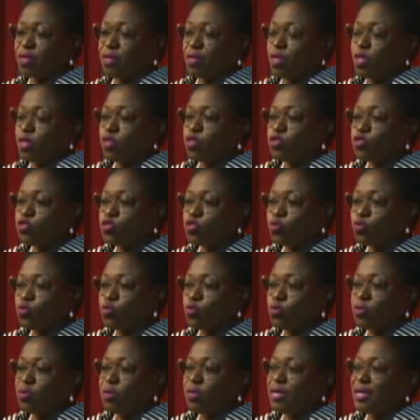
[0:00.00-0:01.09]

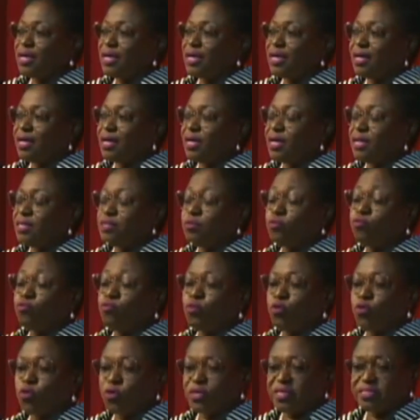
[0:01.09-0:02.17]
Two, the
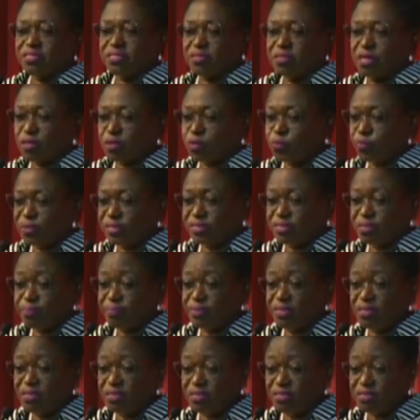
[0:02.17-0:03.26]
road is not going to be
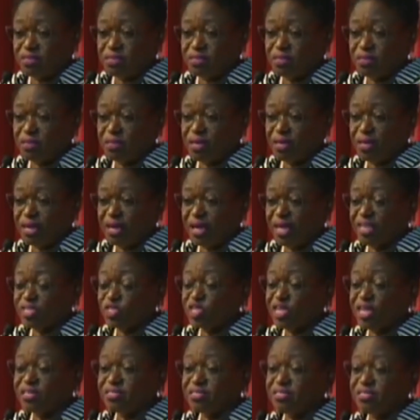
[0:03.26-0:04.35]
easy. And
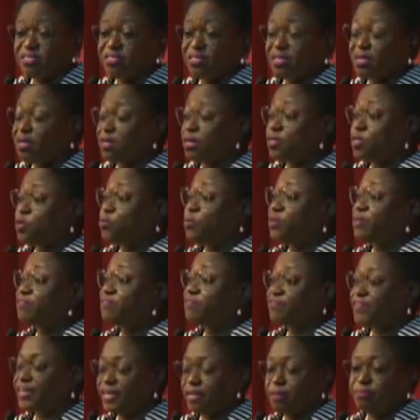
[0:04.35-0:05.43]
chances are you will
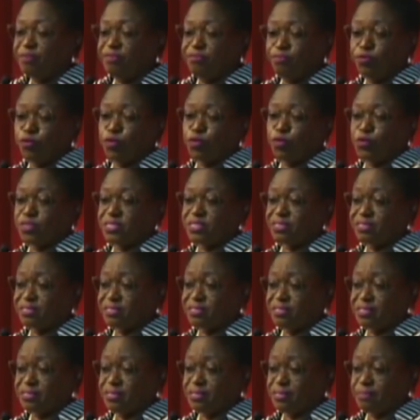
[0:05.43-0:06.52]
fail before you
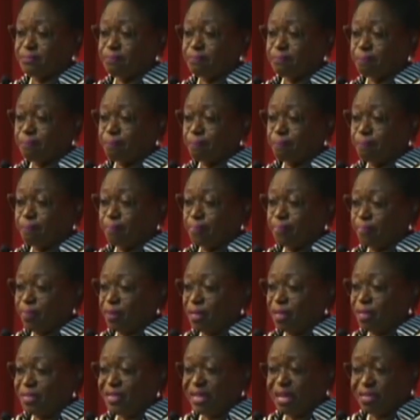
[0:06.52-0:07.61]
succeed.
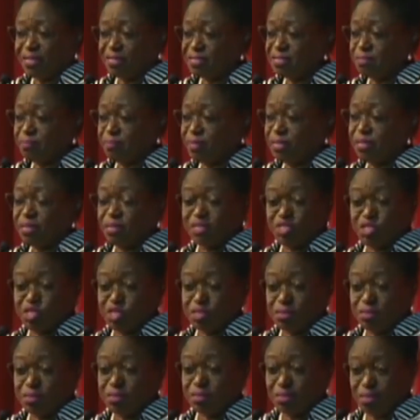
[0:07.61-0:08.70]
That doesn't mean you
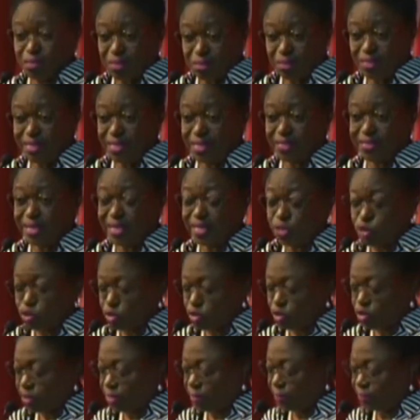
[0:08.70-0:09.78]
shouldn't take that
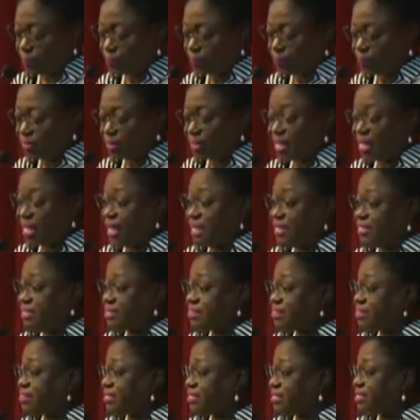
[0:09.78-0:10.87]
journey. And the
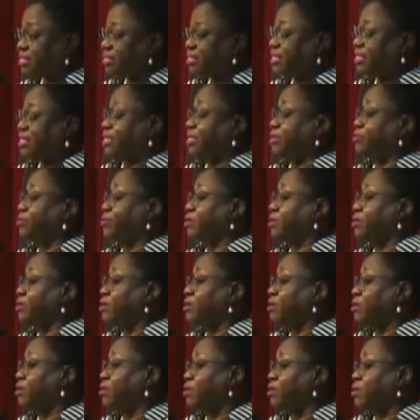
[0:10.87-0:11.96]
third area
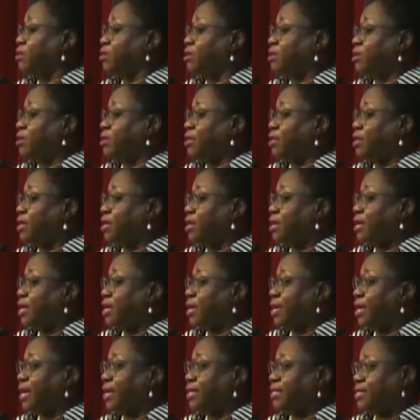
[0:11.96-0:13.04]

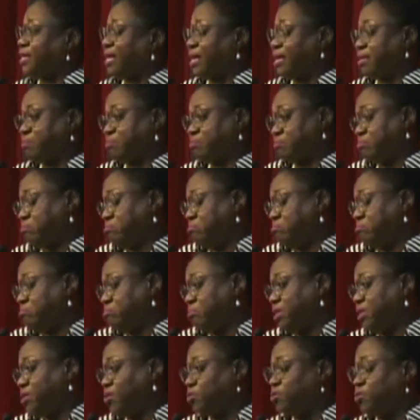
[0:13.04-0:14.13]
and, and you
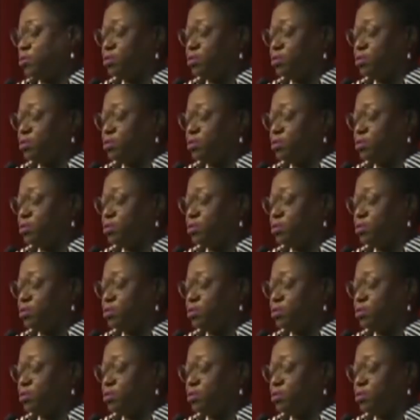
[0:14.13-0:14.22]
know, you